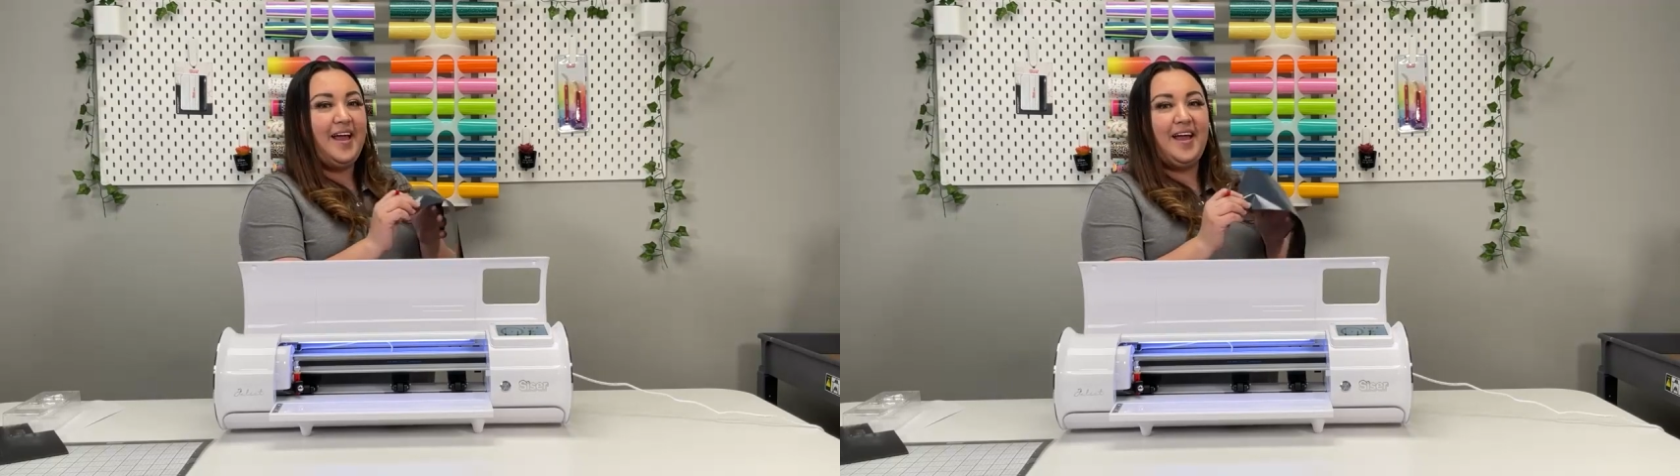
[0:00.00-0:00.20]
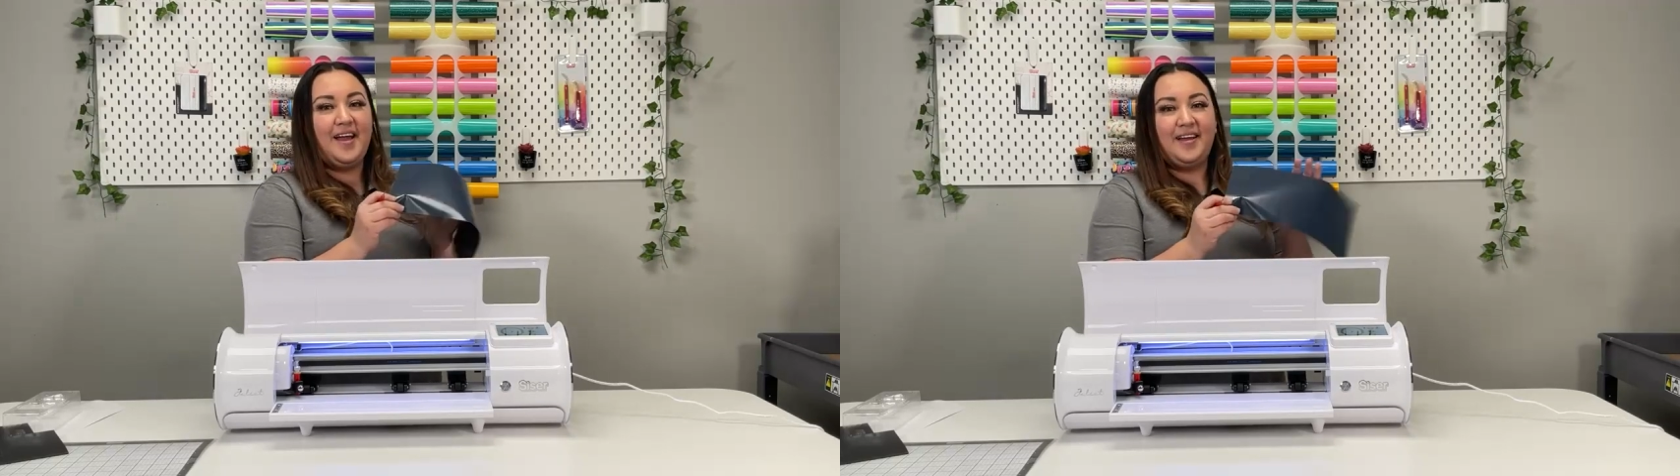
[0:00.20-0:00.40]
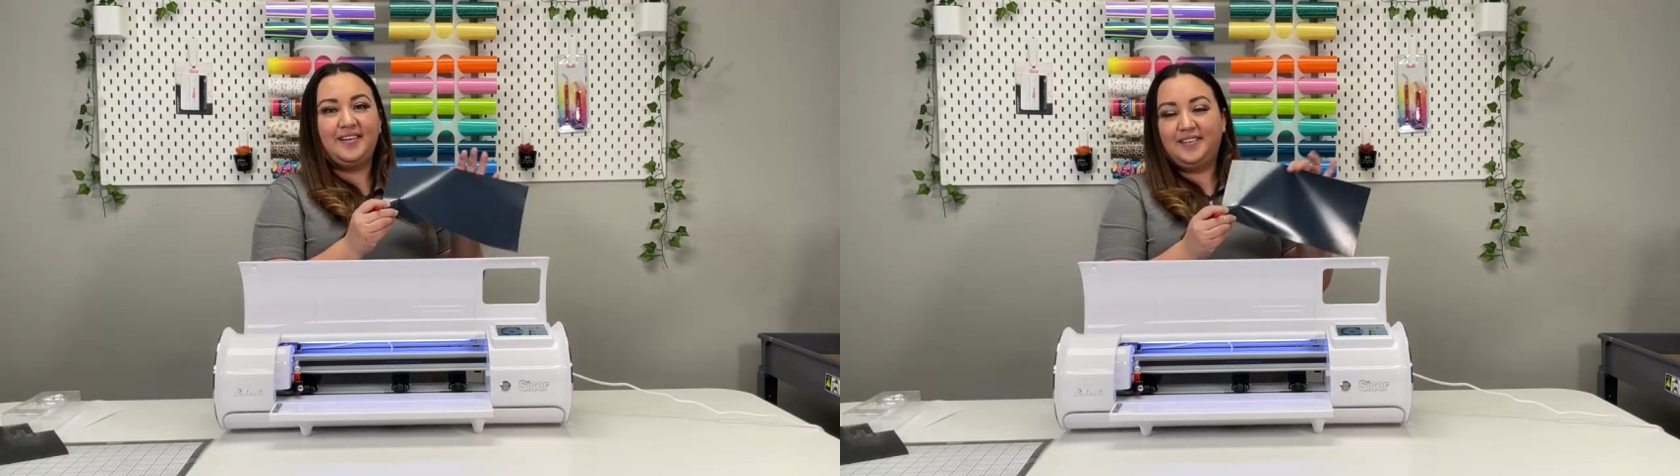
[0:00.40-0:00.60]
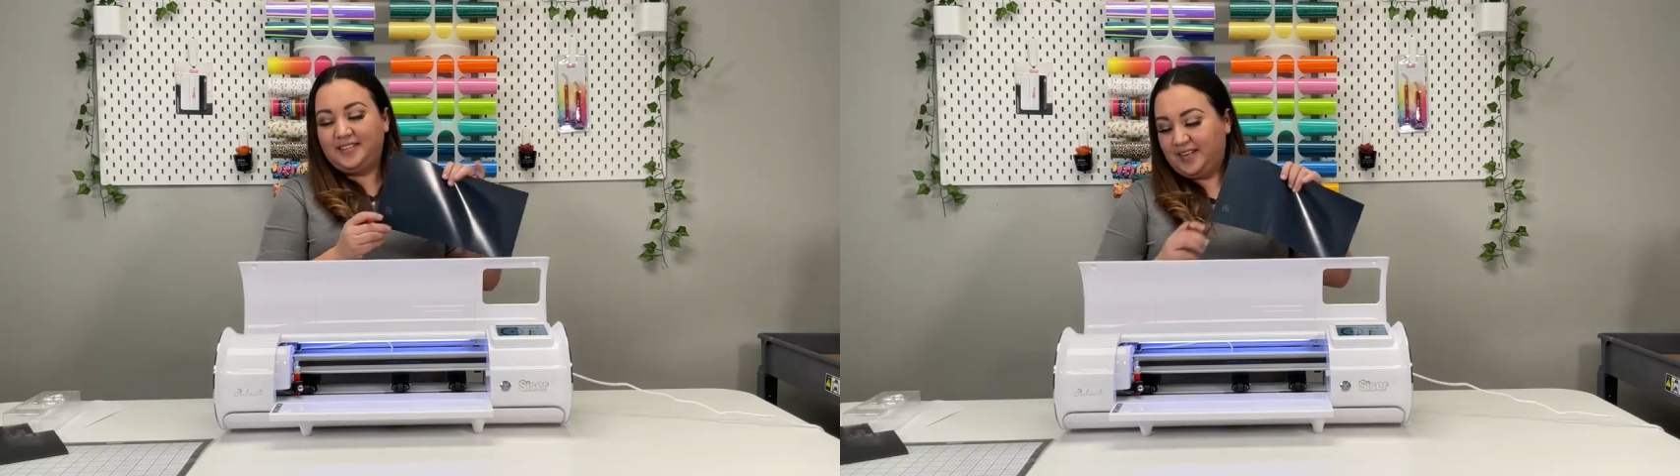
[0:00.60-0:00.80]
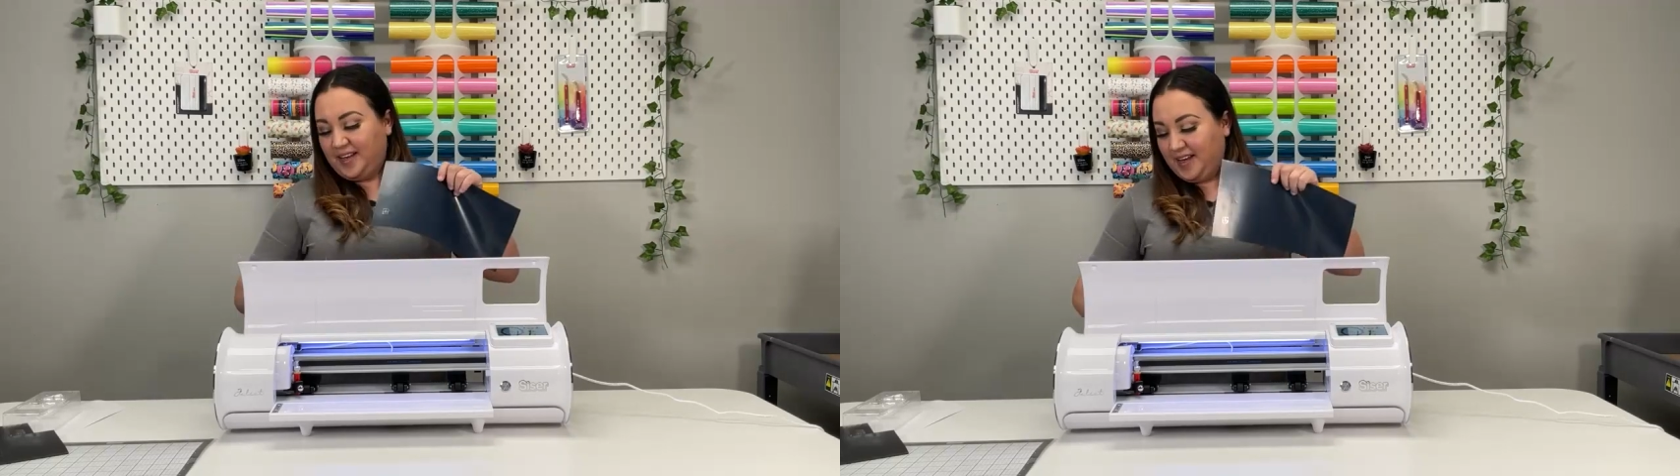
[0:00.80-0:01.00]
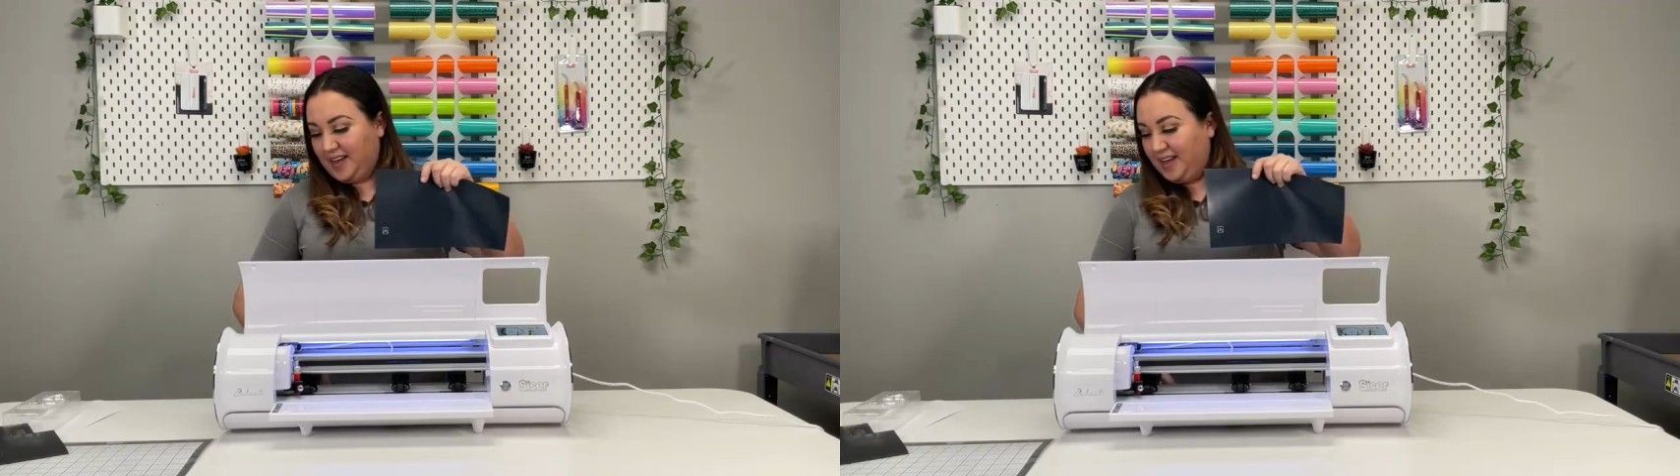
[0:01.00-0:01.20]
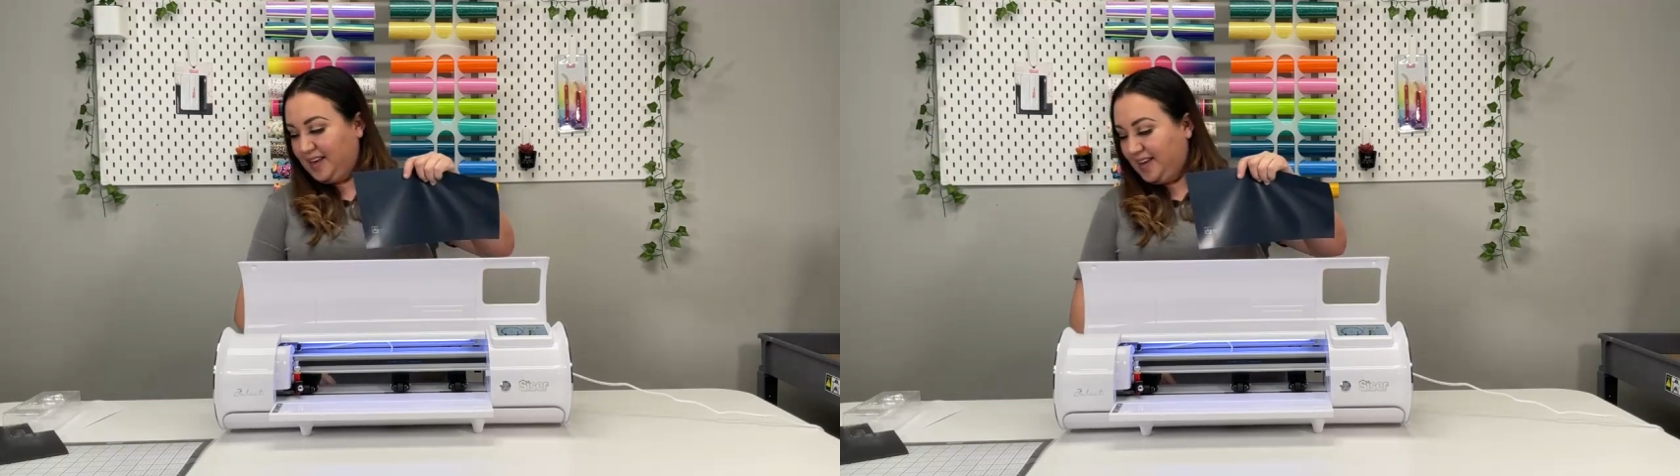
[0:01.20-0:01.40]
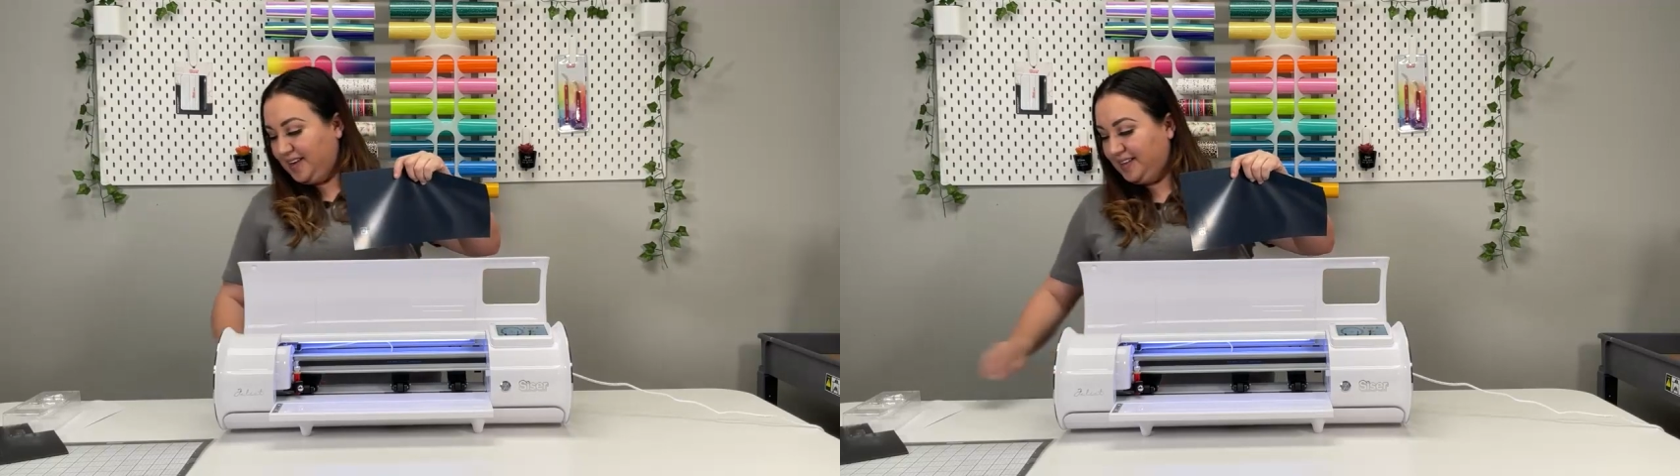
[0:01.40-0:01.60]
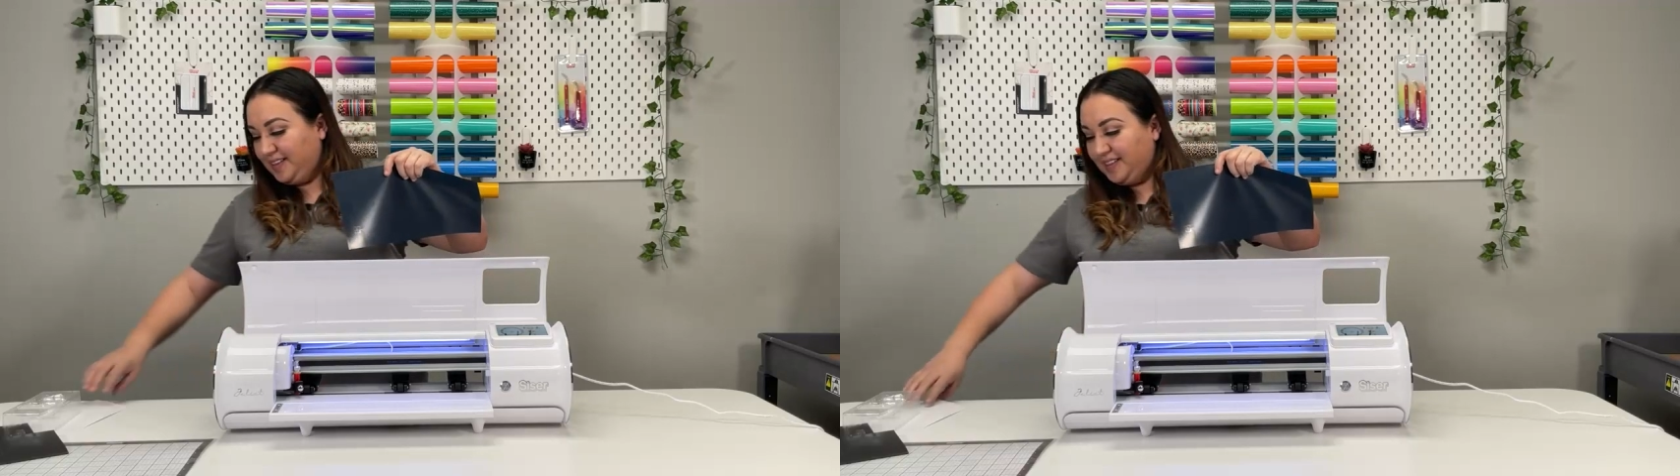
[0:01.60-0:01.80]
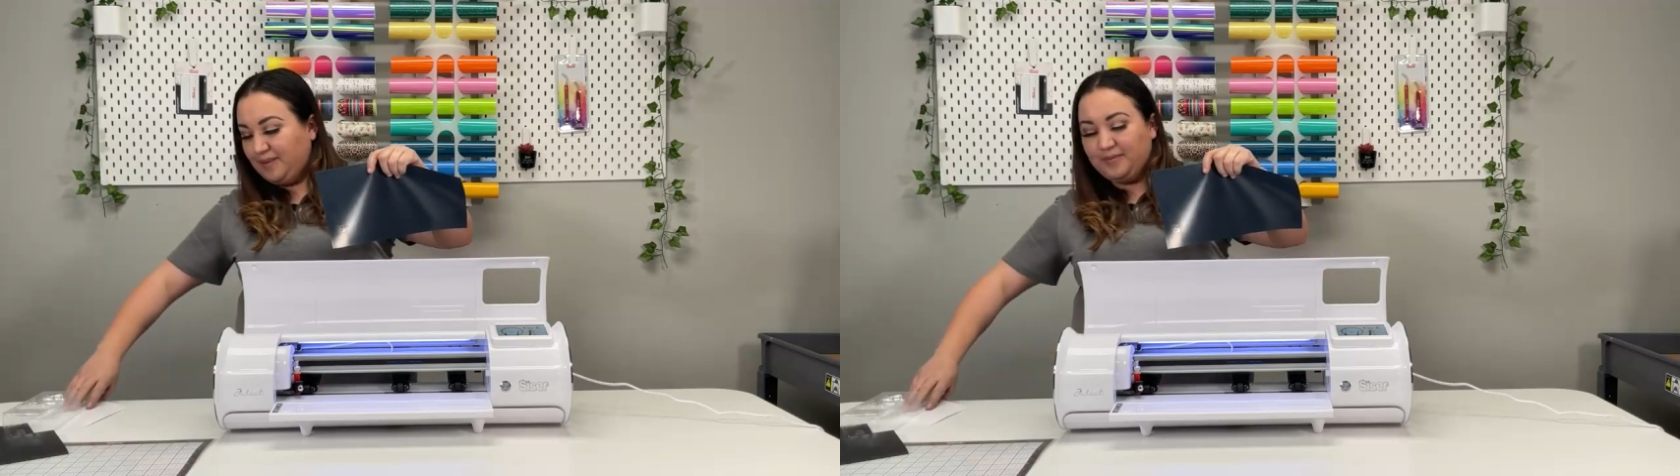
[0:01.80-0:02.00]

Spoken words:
And let